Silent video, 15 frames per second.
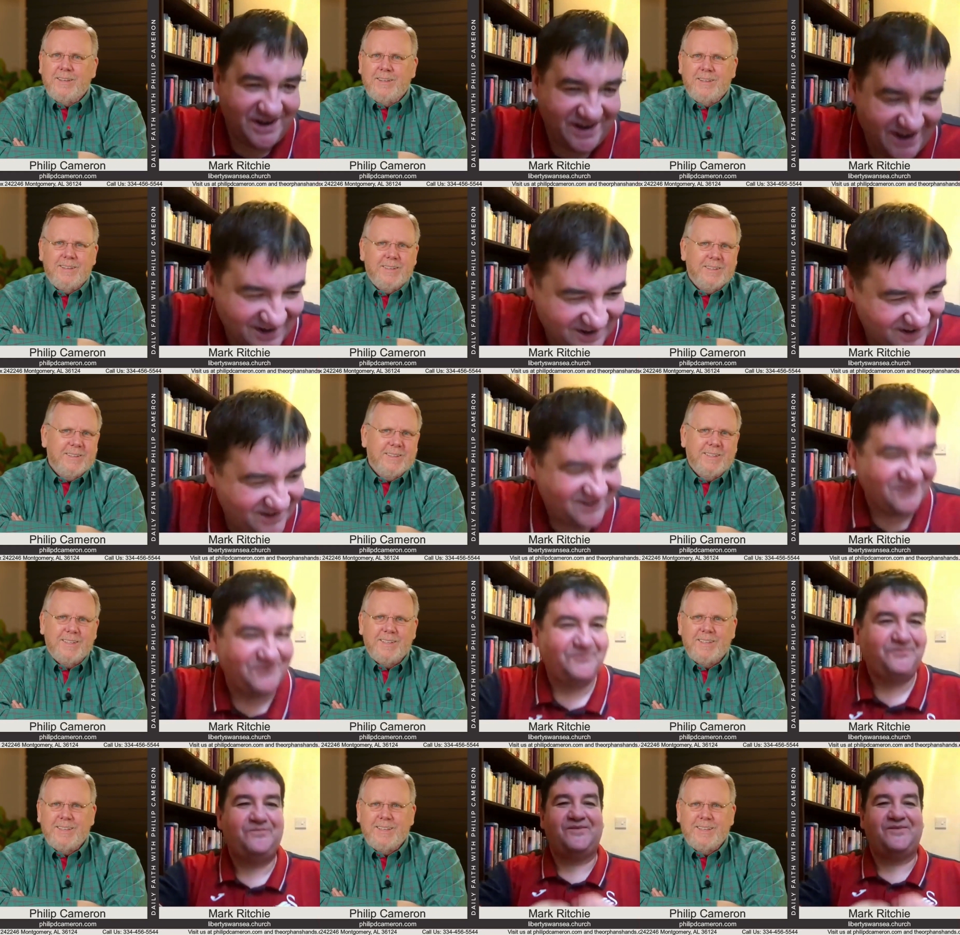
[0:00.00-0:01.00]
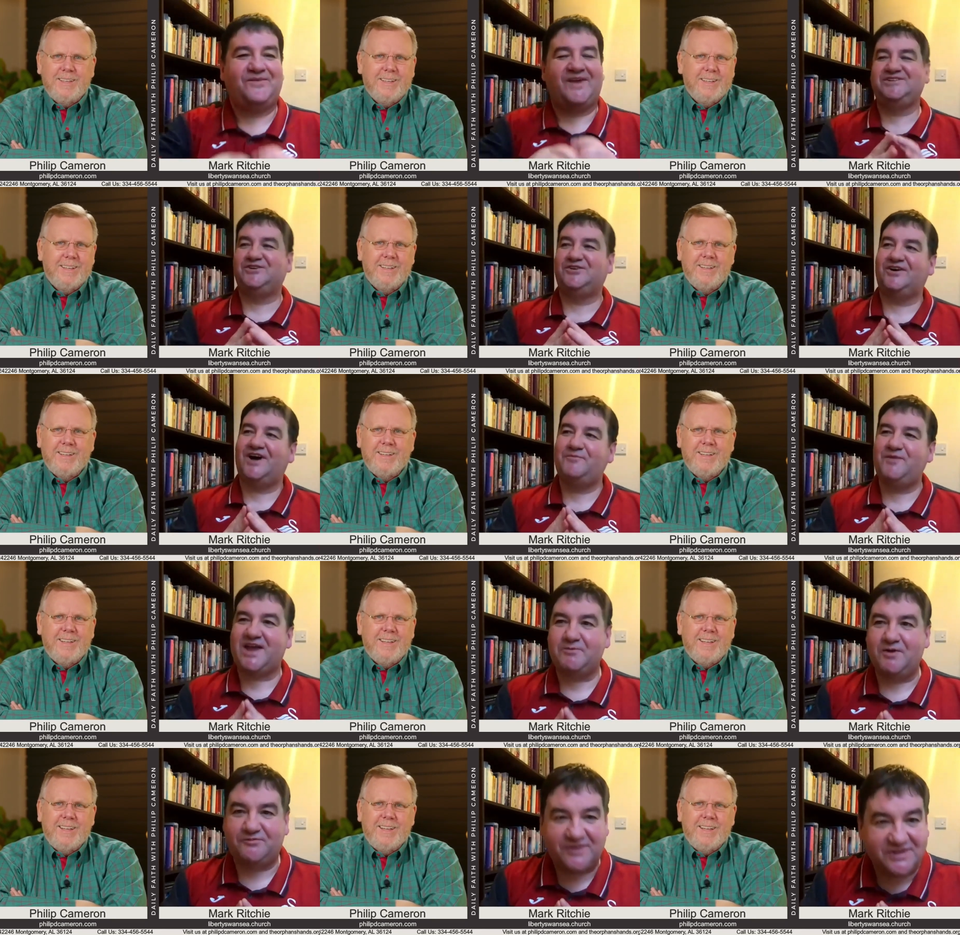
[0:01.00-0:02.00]
Speaker 1: here. And you know, I became
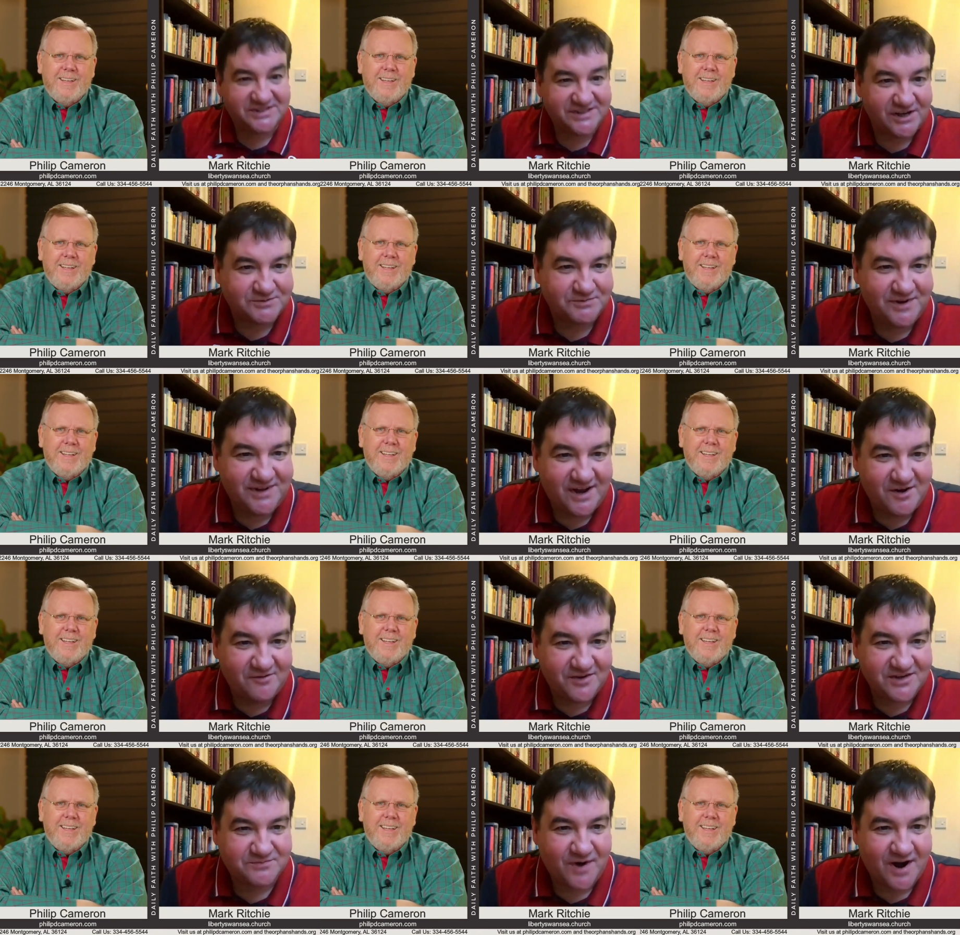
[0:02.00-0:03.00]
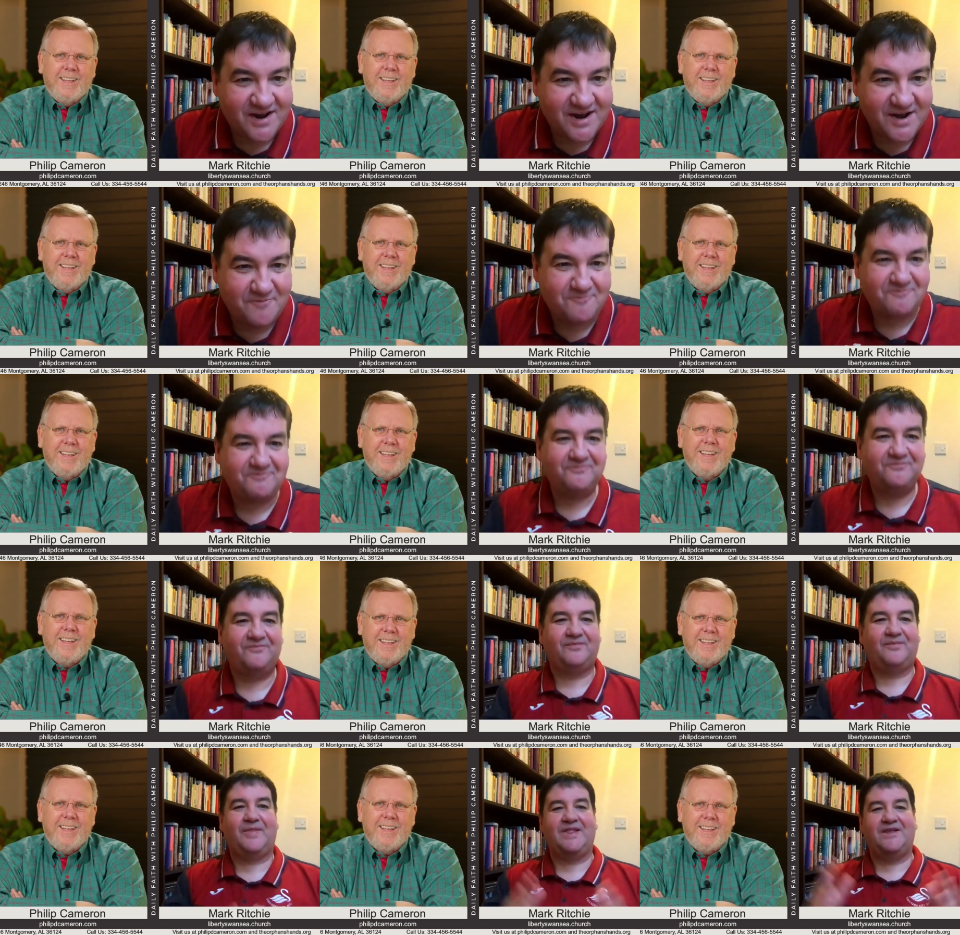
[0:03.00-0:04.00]
a fish salesman down the fish market.
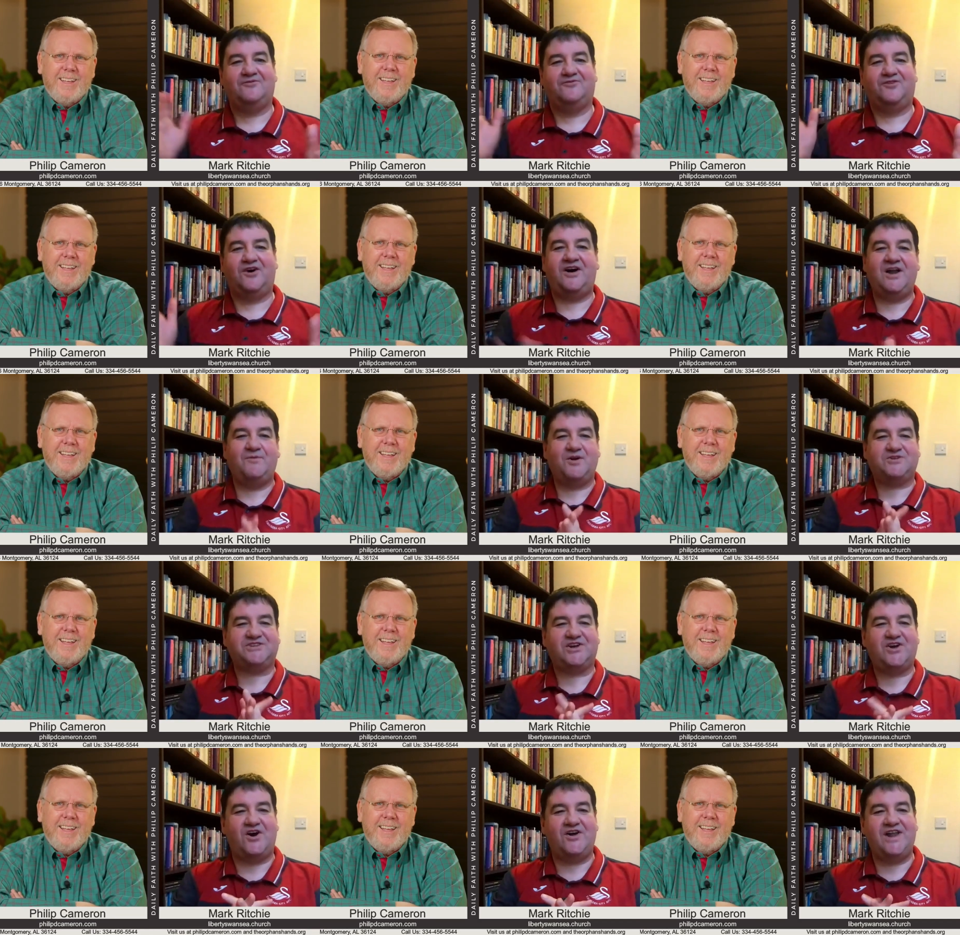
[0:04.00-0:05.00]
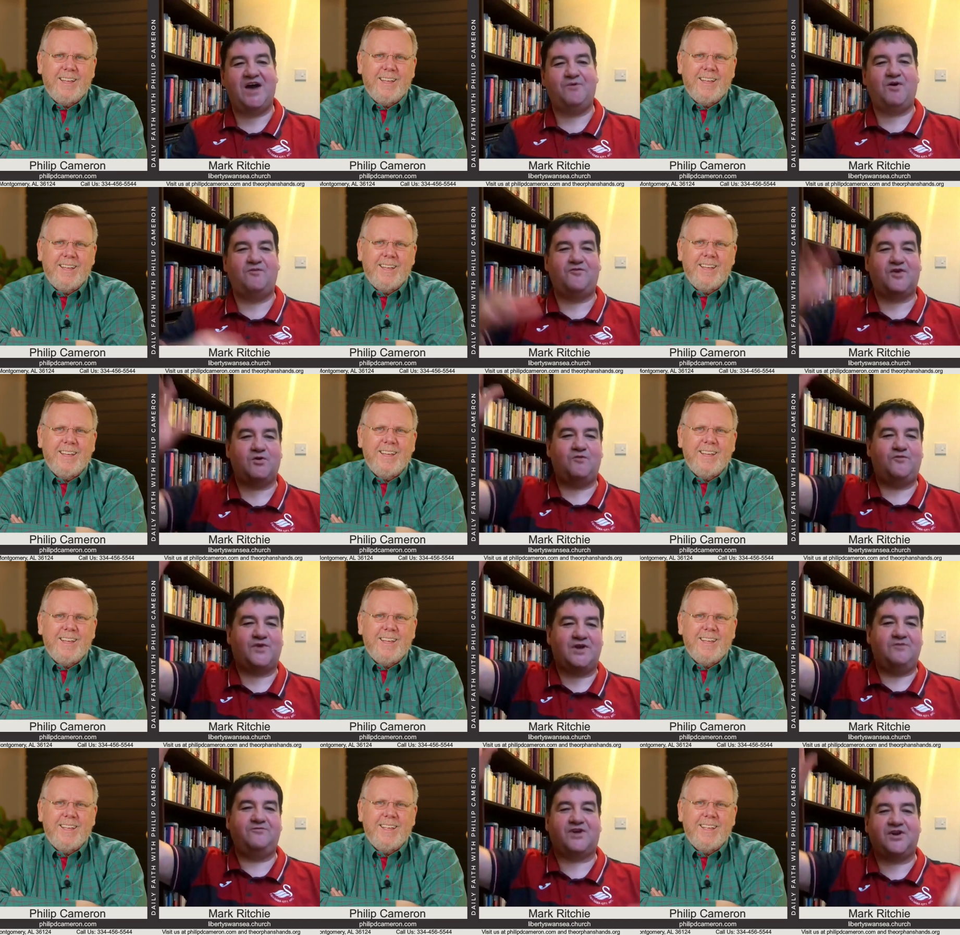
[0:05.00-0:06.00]
Four bucks a corner, one for one,
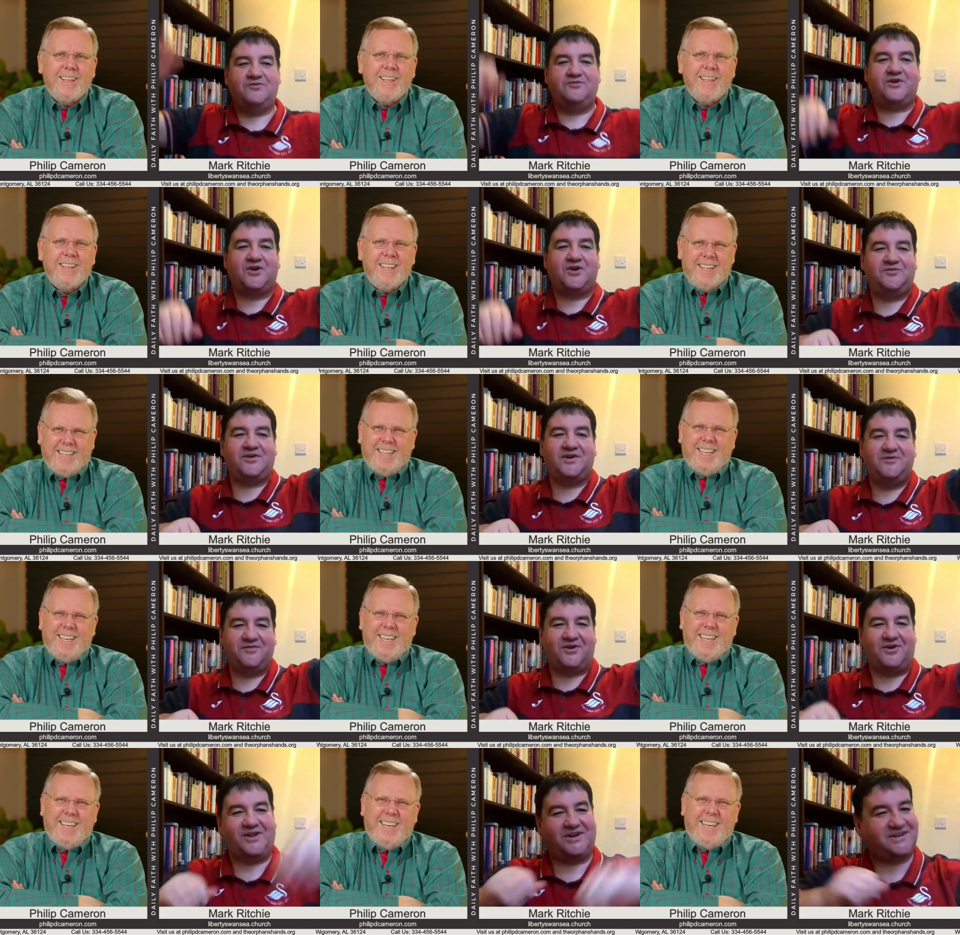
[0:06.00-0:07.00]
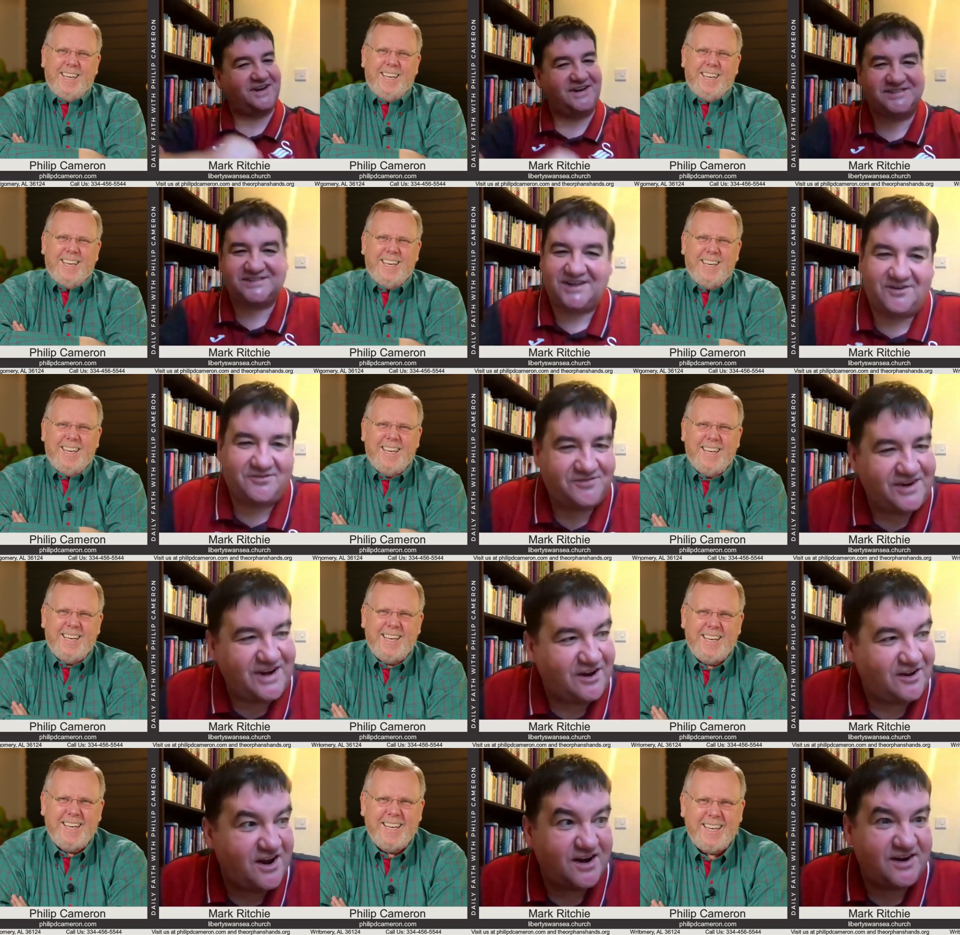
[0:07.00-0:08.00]
one for all that kind of stuff. And I
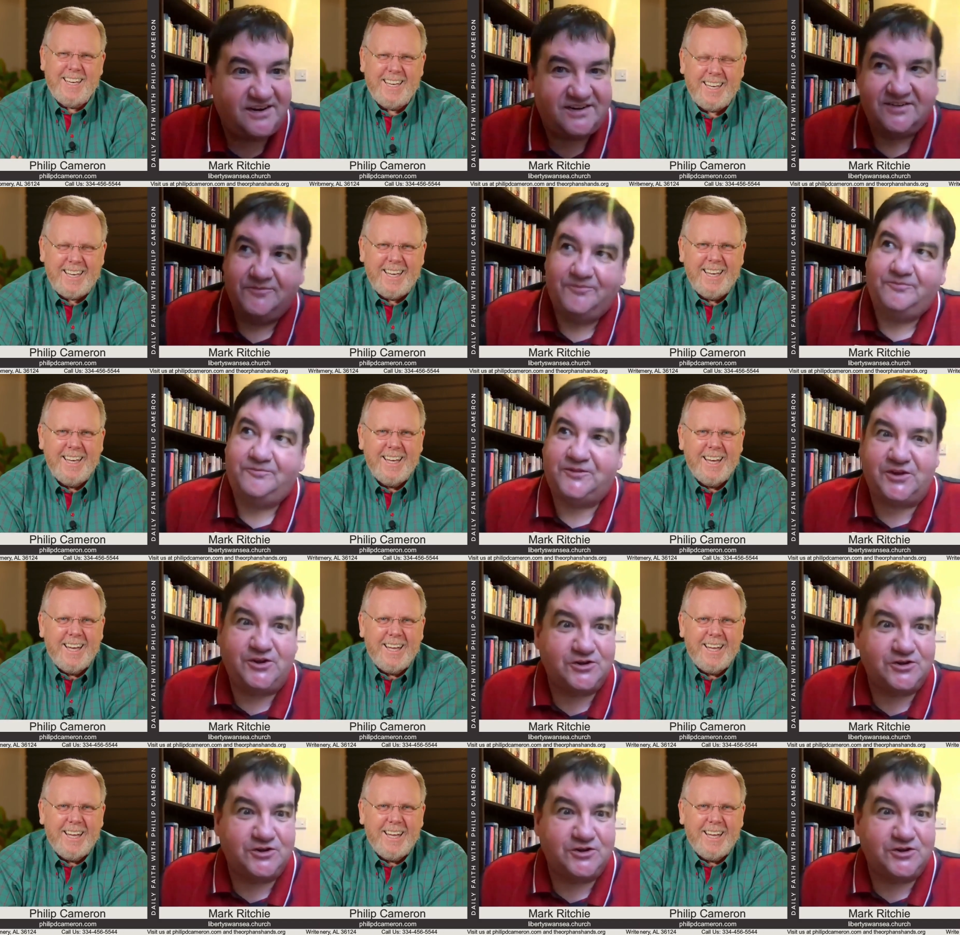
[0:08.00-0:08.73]
learned to